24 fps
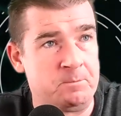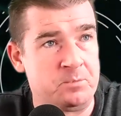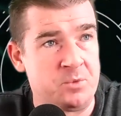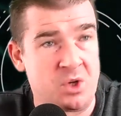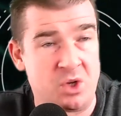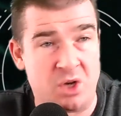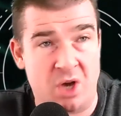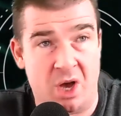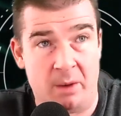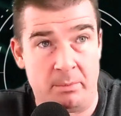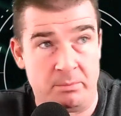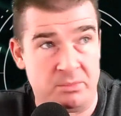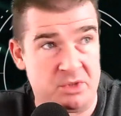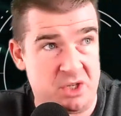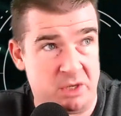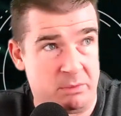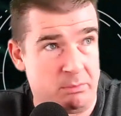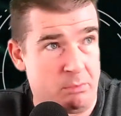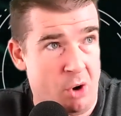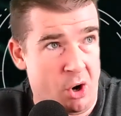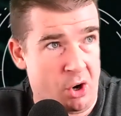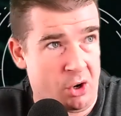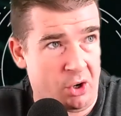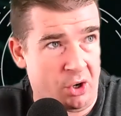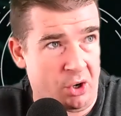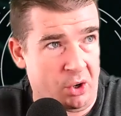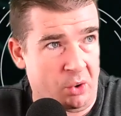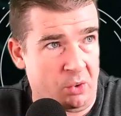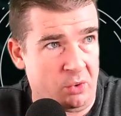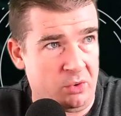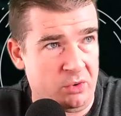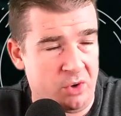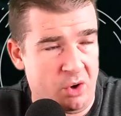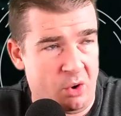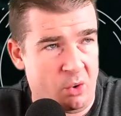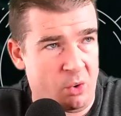come
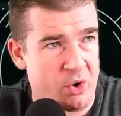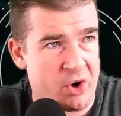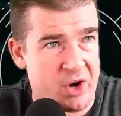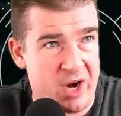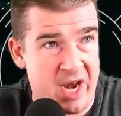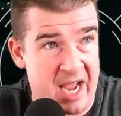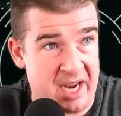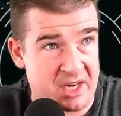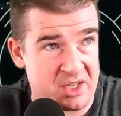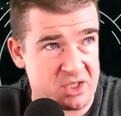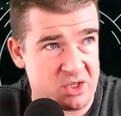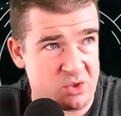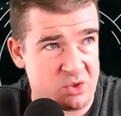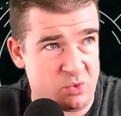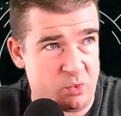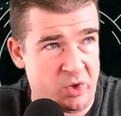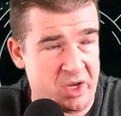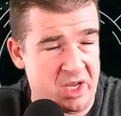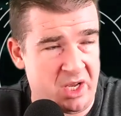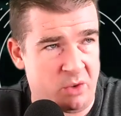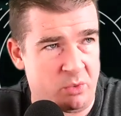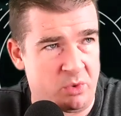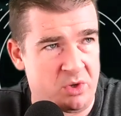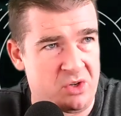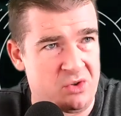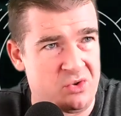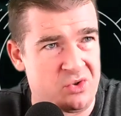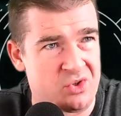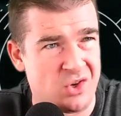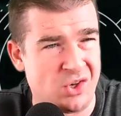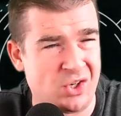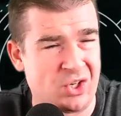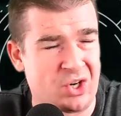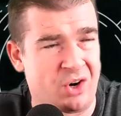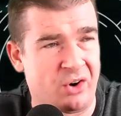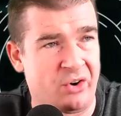tomorrow or next week, when you
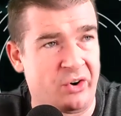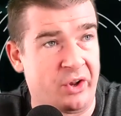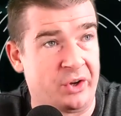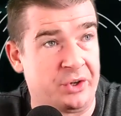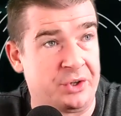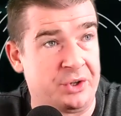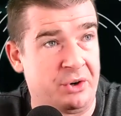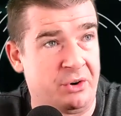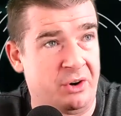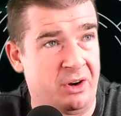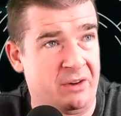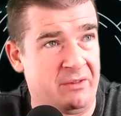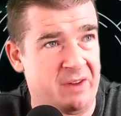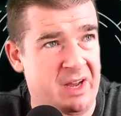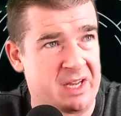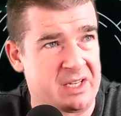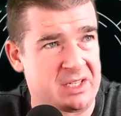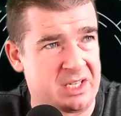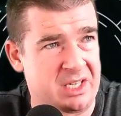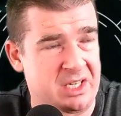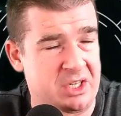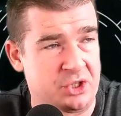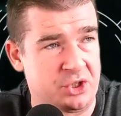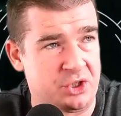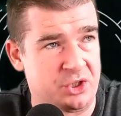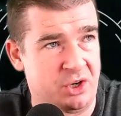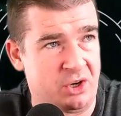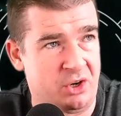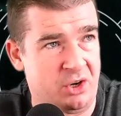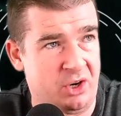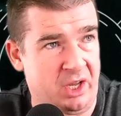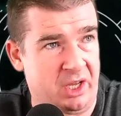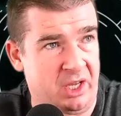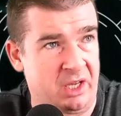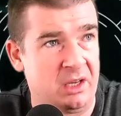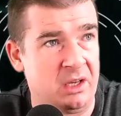start on your investing
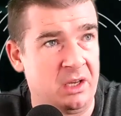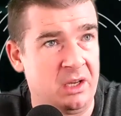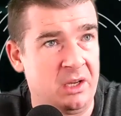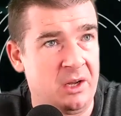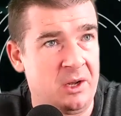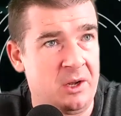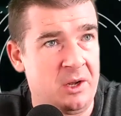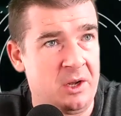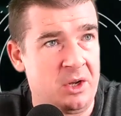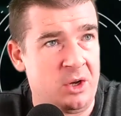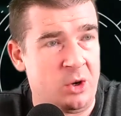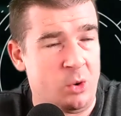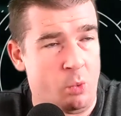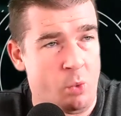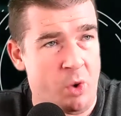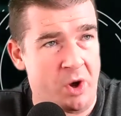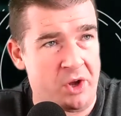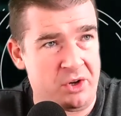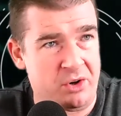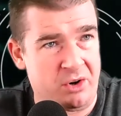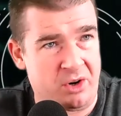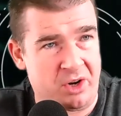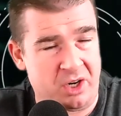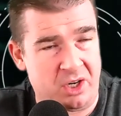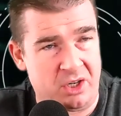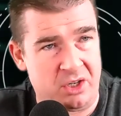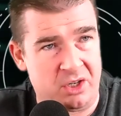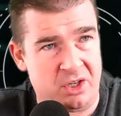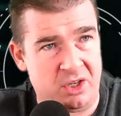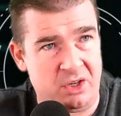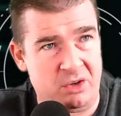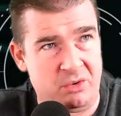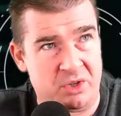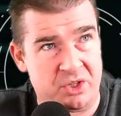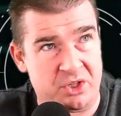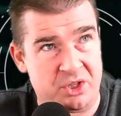journey, what you're going to
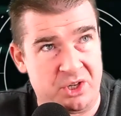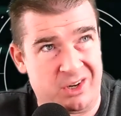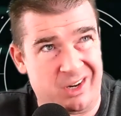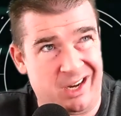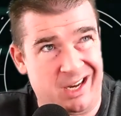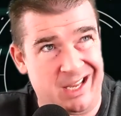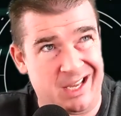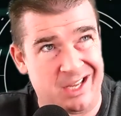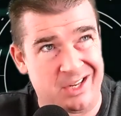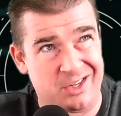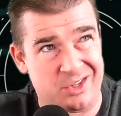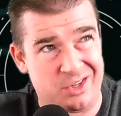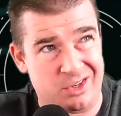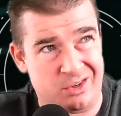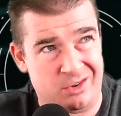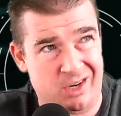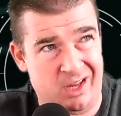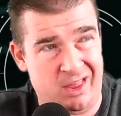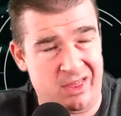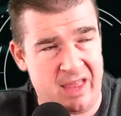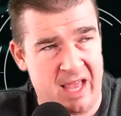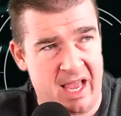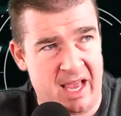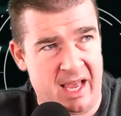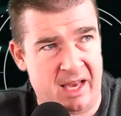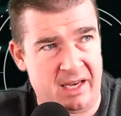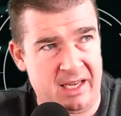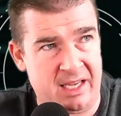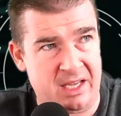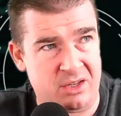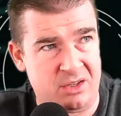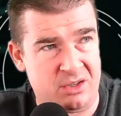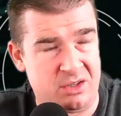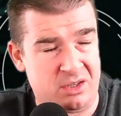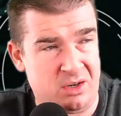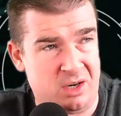do is you're going to enter
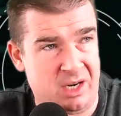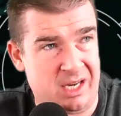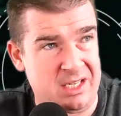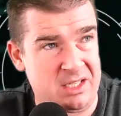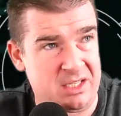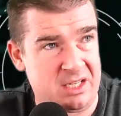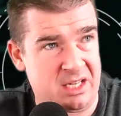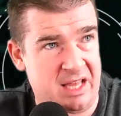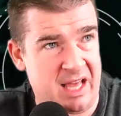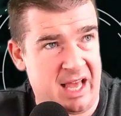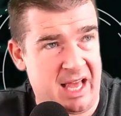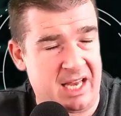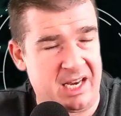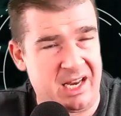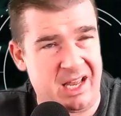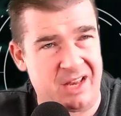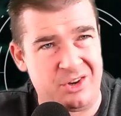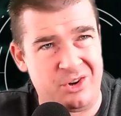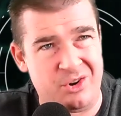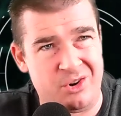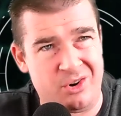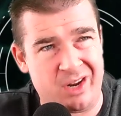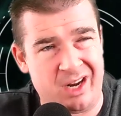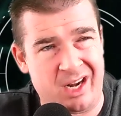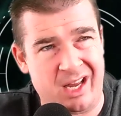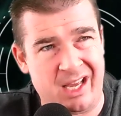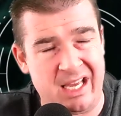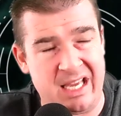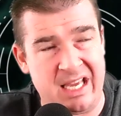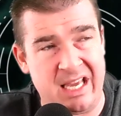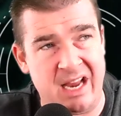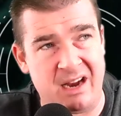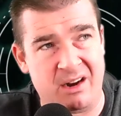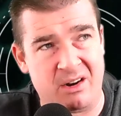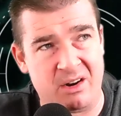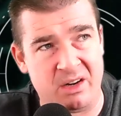into that, and you're going to
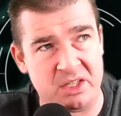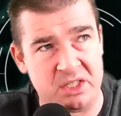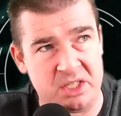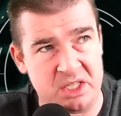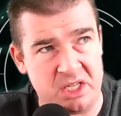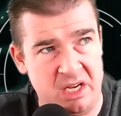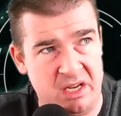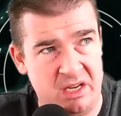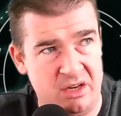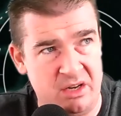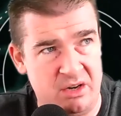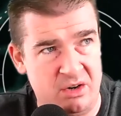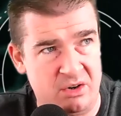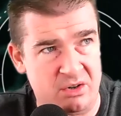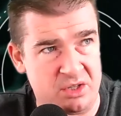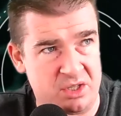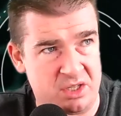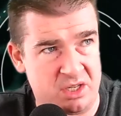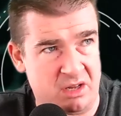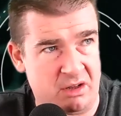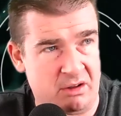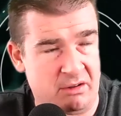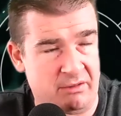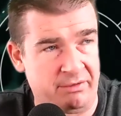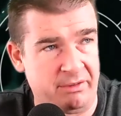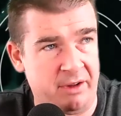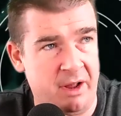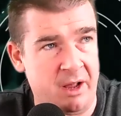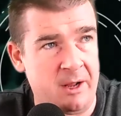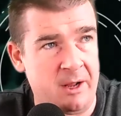guarantee yourself